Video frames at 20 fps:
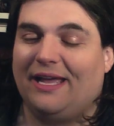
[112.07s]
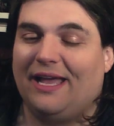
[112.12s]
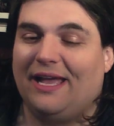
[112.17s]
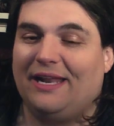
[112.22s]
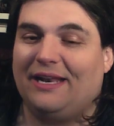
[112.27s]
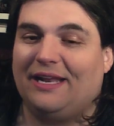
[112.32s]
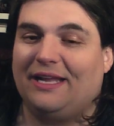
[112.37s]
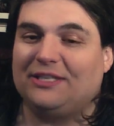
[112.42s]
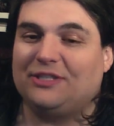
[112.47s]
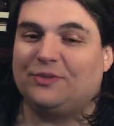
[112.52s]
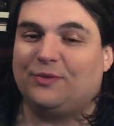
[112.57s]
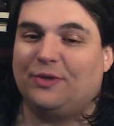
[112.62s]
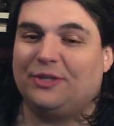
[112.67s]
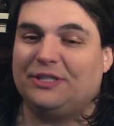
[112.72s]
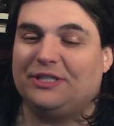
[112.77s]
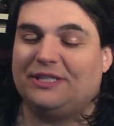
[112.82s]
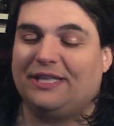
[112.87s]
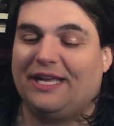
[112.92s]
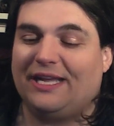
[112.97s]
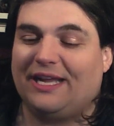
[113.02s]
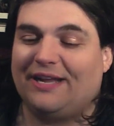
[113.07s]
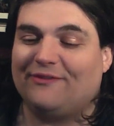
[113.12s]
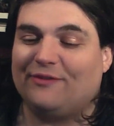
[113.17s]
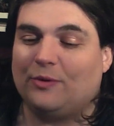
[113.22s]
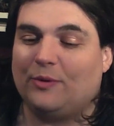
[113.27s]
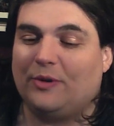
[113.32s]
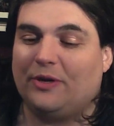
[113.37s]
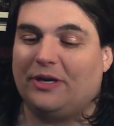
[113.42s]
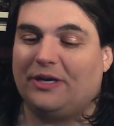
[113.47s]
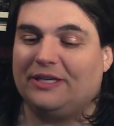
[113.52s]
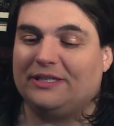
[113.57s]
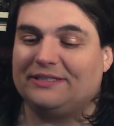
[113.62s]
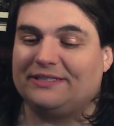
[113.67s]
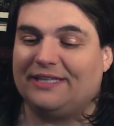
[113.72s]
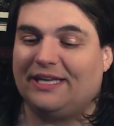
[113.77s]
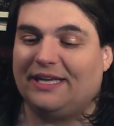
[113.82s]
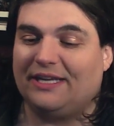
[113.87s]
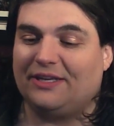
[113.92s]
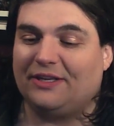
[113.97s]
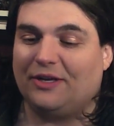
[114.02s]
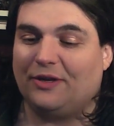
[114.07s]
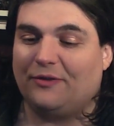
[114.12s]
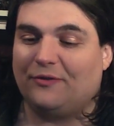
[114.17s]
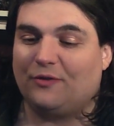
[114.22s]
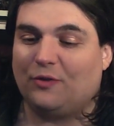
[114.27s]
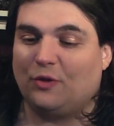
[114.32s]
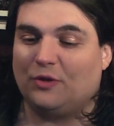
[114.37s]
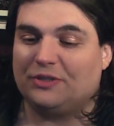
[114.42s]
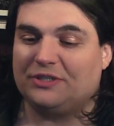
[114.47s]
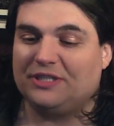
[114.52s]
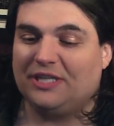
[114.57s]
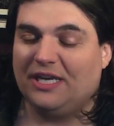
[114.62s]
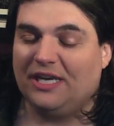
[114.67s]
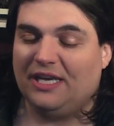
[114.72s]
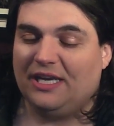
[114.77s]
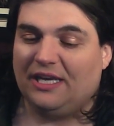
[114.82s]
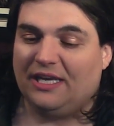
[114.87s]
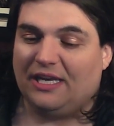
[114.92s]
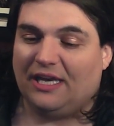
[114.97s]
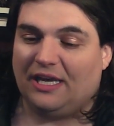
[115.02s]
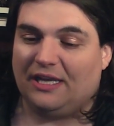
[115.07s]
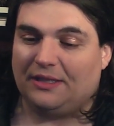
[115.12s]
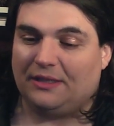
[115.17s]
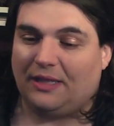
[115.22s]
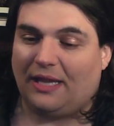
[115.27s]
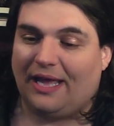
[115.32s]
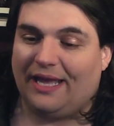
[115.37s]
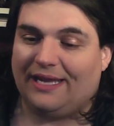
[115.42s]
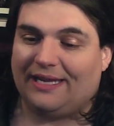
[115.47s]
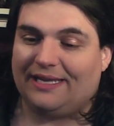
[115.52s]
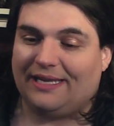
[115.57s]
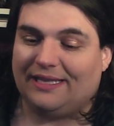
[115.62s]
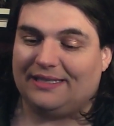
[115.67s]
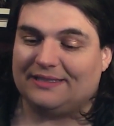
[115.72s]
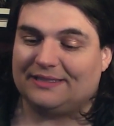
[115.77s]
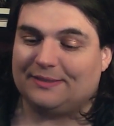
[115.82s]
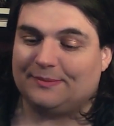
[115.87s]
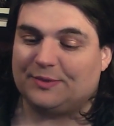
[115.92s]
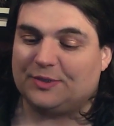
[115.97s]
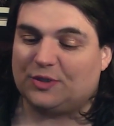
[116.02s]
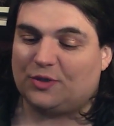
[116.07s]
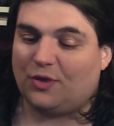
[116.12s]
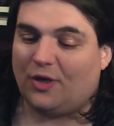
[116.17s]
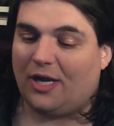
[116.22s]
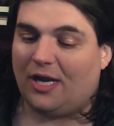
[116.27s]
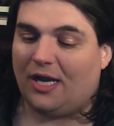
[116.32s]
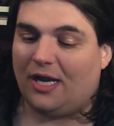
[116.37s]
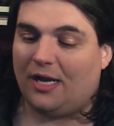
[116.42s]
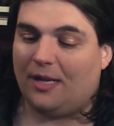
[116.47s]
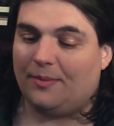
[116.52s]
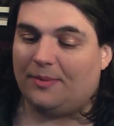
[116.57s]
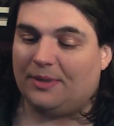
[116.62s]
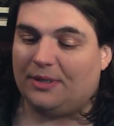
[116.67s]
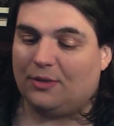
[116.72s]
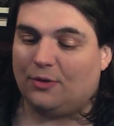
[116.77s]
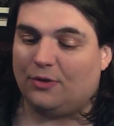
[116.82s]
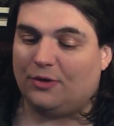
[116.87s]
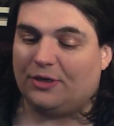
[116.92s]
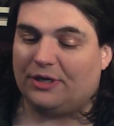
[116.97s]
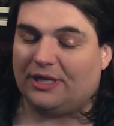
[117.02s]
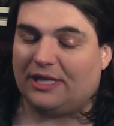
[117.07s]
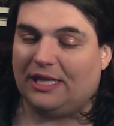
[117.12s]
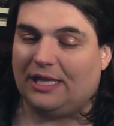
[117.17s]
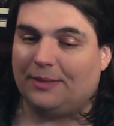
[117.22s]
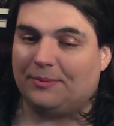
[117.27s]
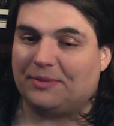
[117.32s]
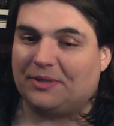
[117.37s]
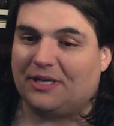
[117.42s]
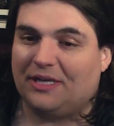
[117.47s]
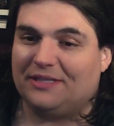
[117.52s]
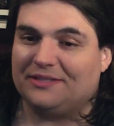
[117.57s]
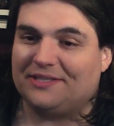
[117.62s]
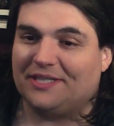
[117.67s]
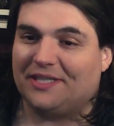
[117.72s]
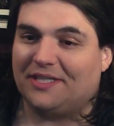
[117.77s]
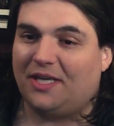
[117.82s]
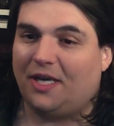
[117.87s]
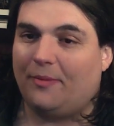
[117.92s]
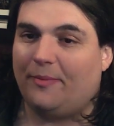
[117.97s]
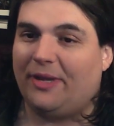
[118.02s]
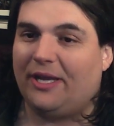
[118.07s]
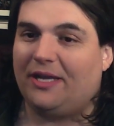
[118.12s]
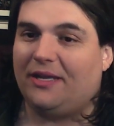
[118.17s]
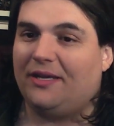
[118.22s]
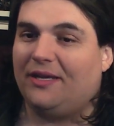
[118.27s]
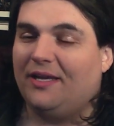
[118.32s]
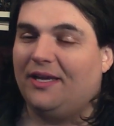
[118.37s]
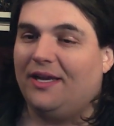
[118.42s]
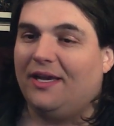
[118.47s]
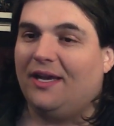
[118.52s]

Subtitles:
And I just wanted to thank everyone and say, of course, like and subscribe in order to keep the content coming.